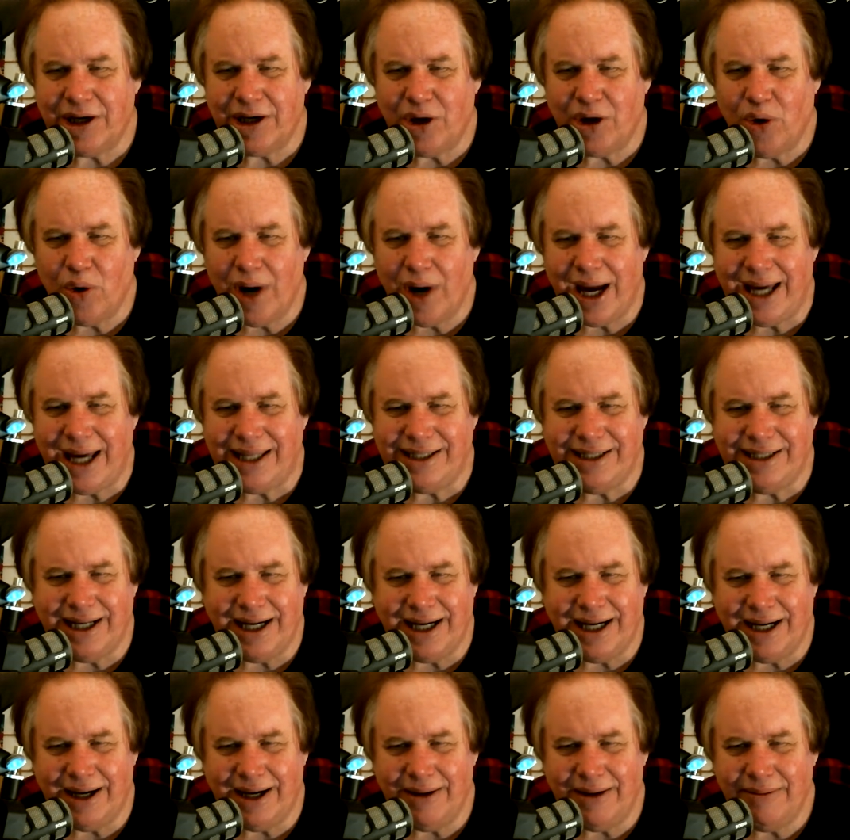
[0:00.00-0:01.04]
great
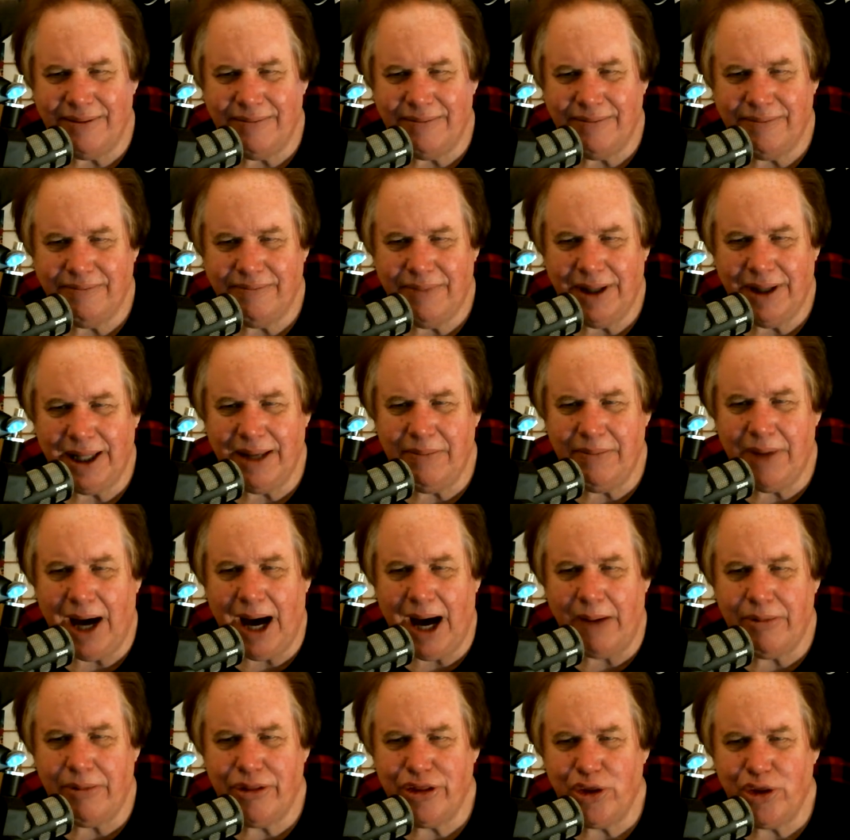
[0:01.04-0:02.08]
Billy
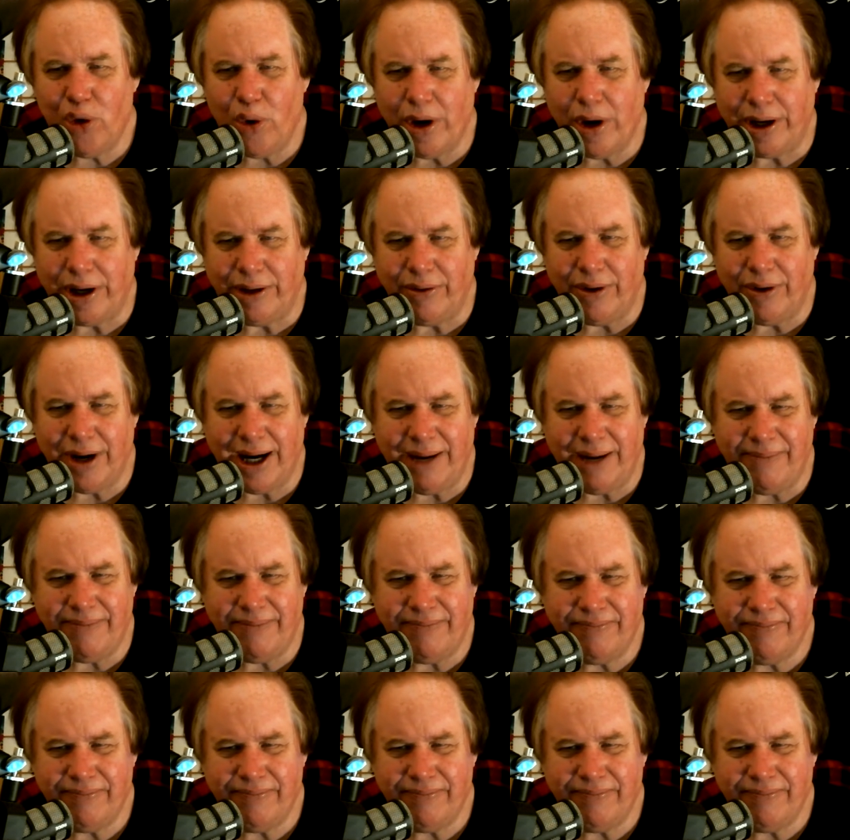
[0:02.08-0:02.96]
Bob Thornton, right?